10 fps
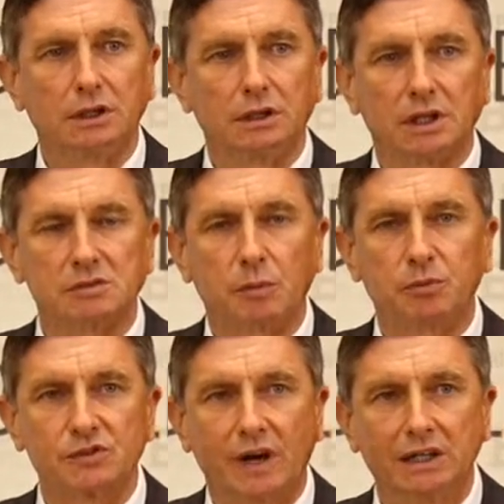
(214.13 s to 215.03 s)

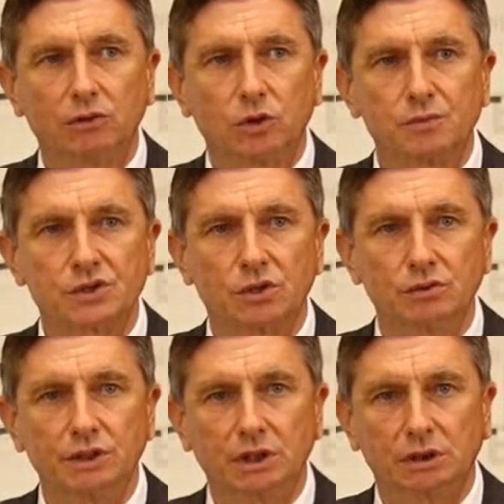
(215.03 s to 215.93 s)
uniform area or
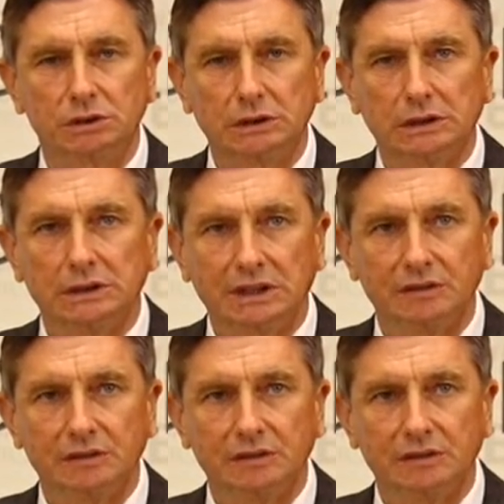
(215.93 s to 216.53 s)
joint area.